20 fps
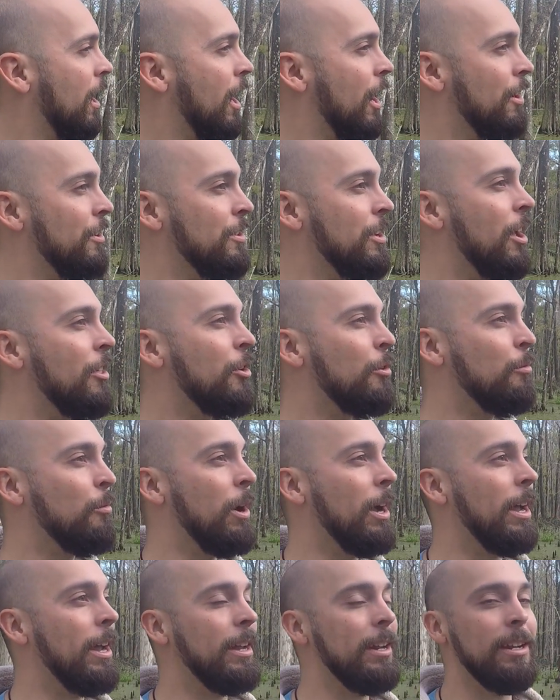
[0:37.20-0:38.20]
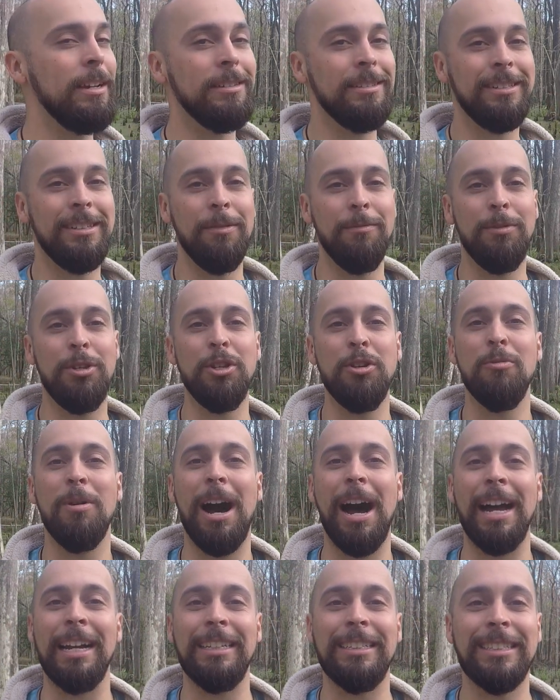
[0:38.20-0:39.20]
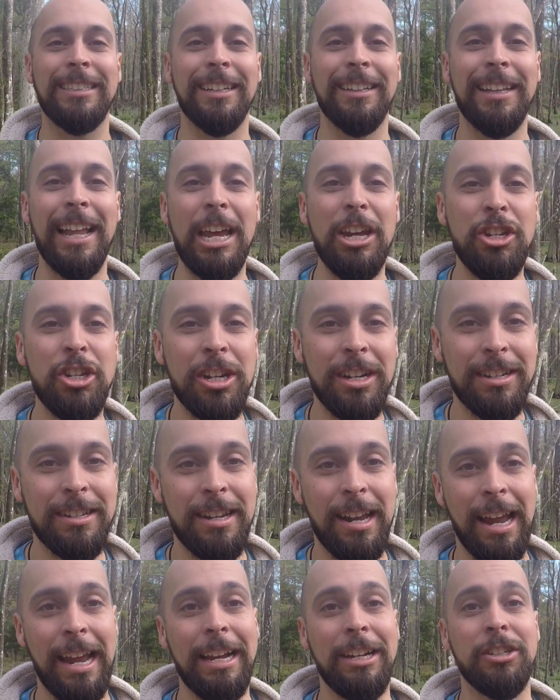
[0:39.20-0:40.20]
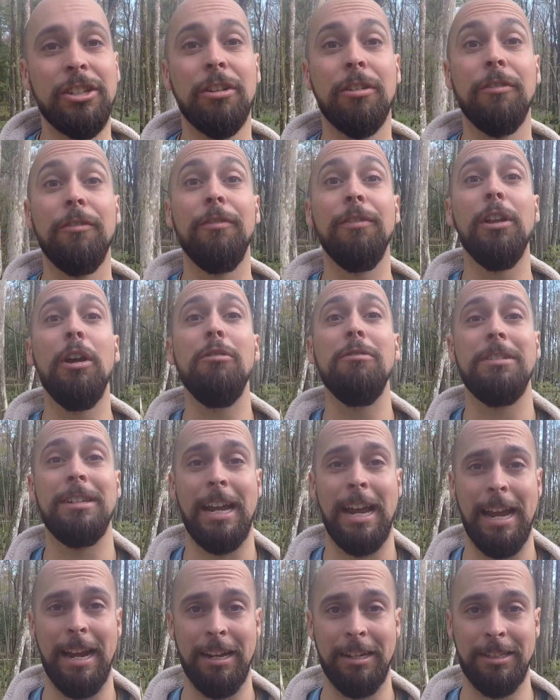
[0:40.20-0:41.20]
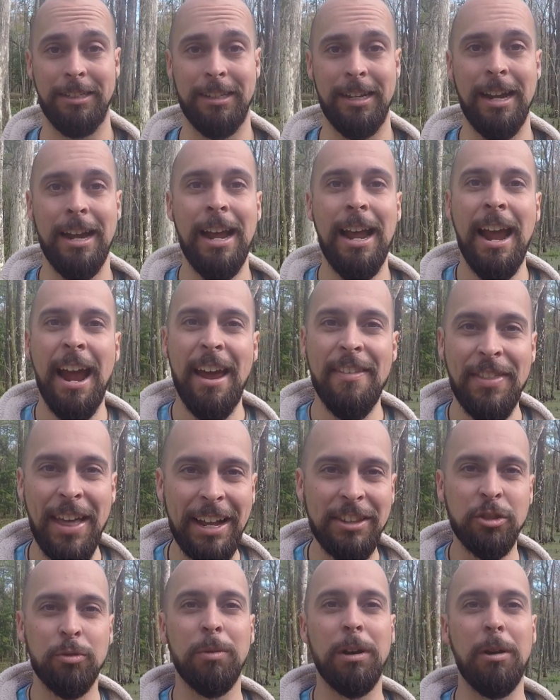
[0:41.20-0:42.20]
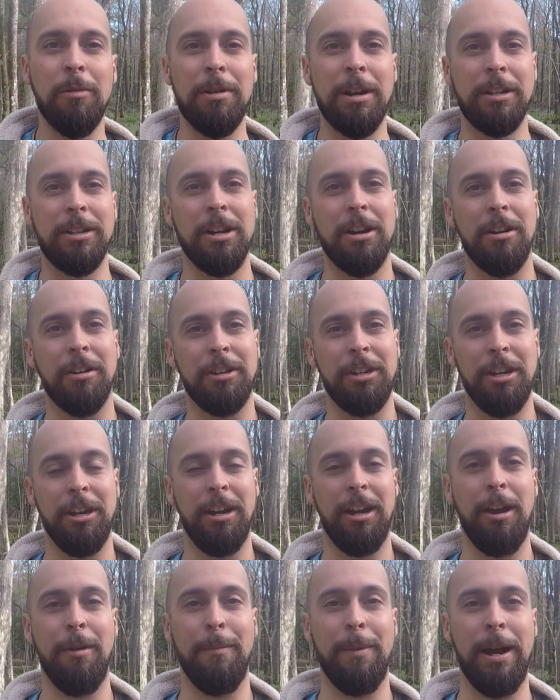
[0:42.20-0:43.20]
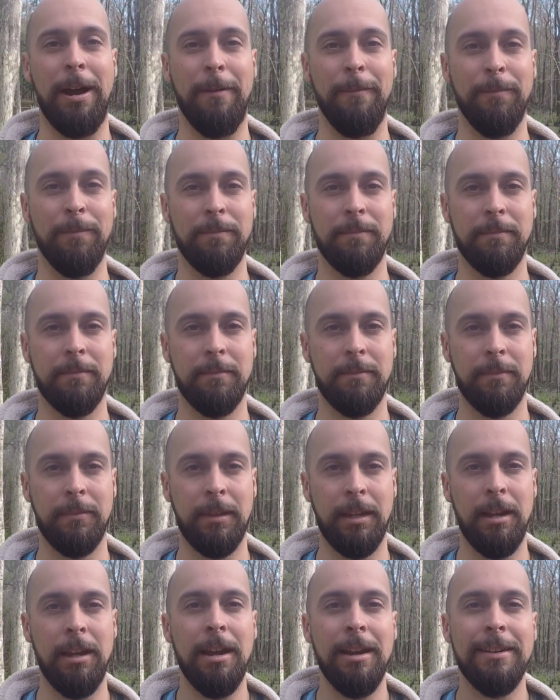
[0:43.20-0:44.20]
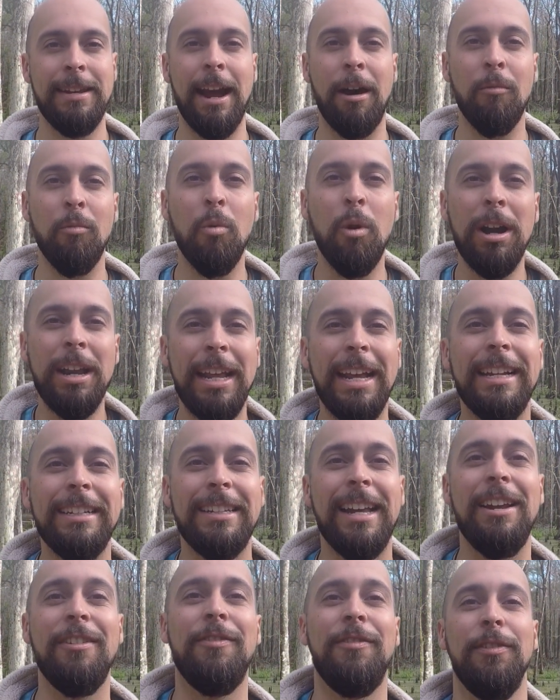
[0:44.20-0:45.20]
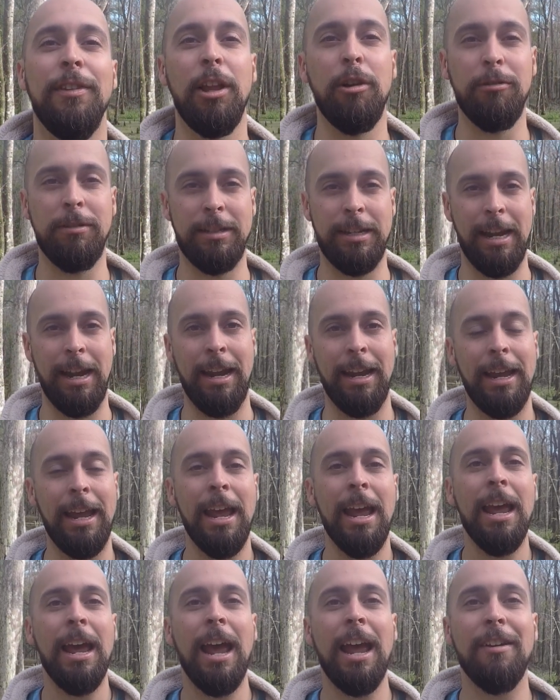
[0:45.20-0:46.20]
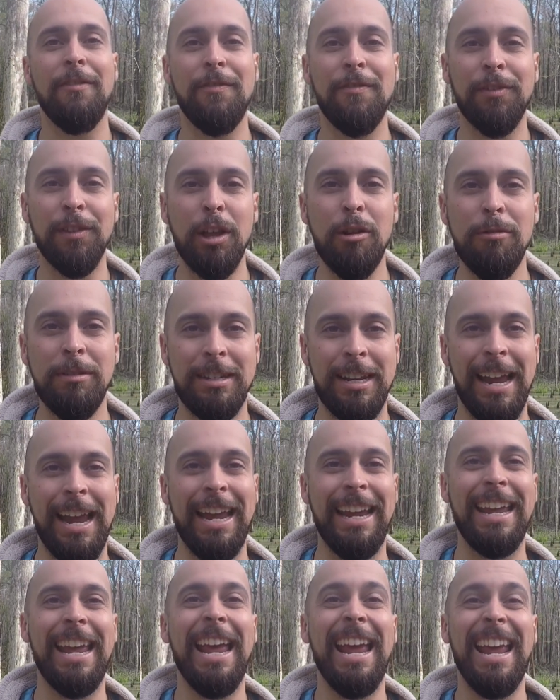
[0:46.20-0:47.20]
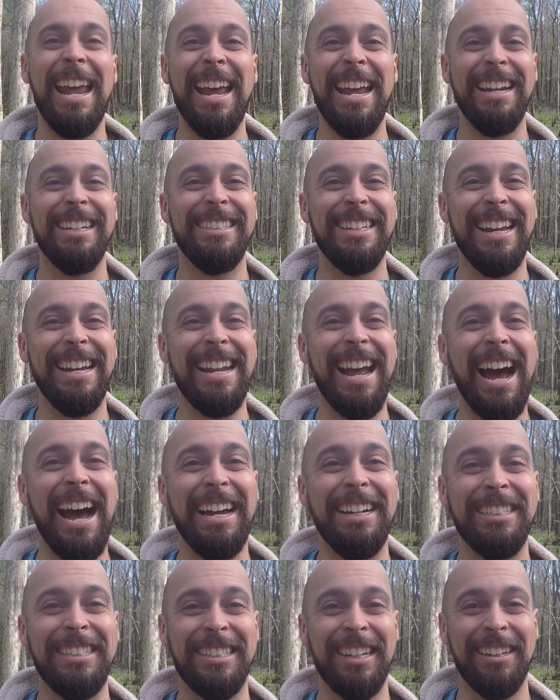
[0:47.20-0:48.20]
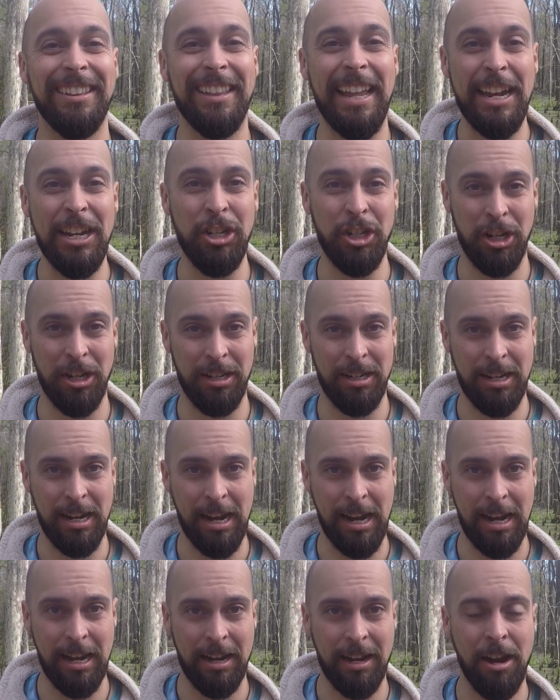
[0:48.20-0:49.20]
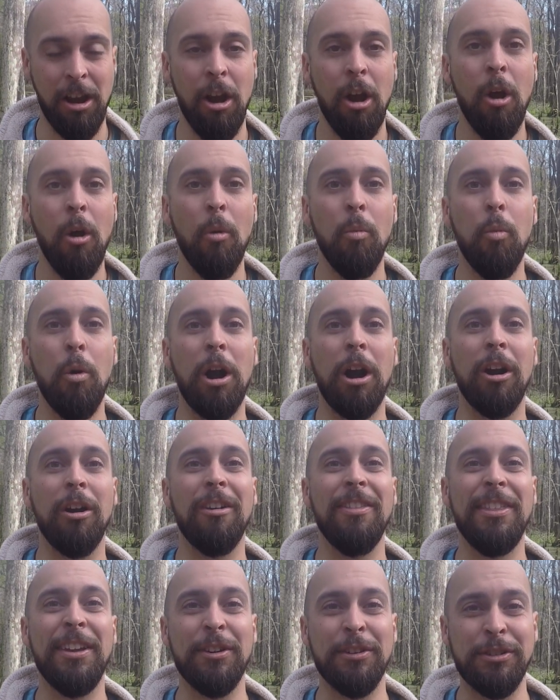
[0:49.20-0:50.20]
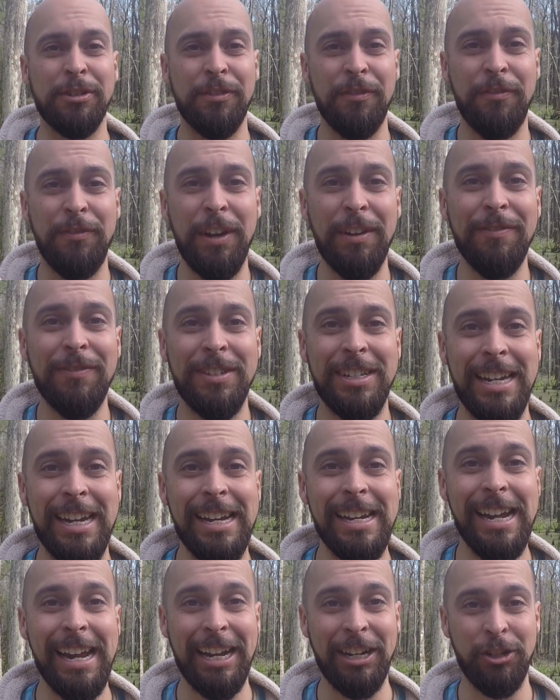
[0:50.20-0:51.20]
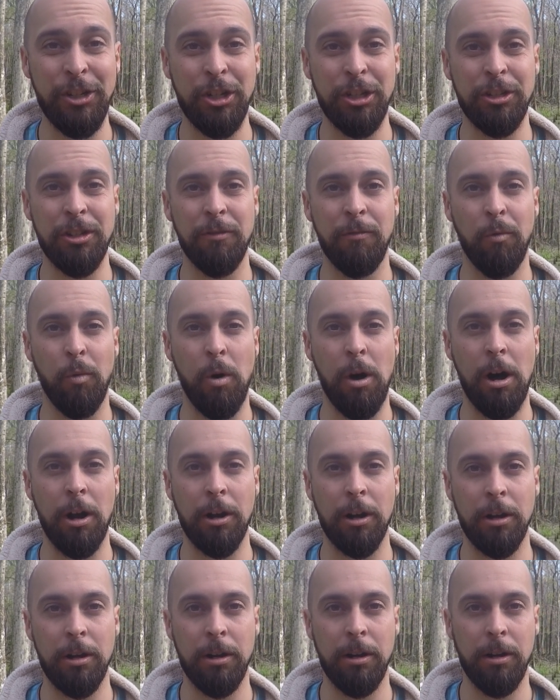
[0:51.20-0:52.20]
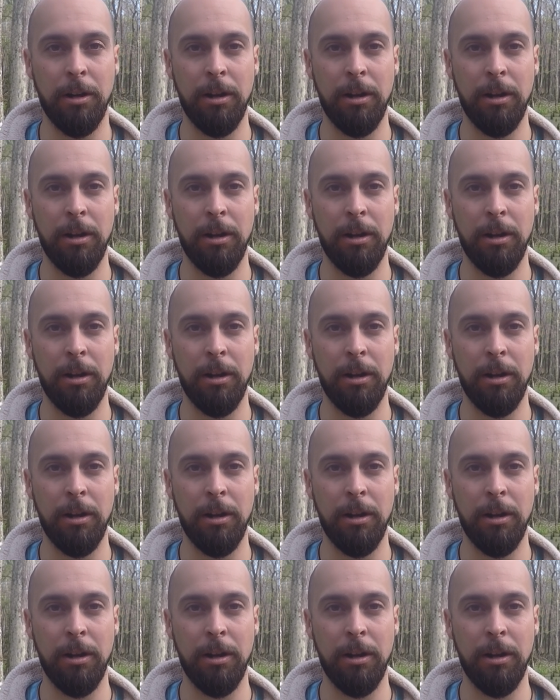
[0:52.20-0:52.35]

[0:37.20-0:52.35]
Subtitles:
Another way is to do isolation tanks or float tanks. And that's what I want to talk to you today about. Now, what is a float tank? A float tank is an isolation tank where there's 15 inches of water,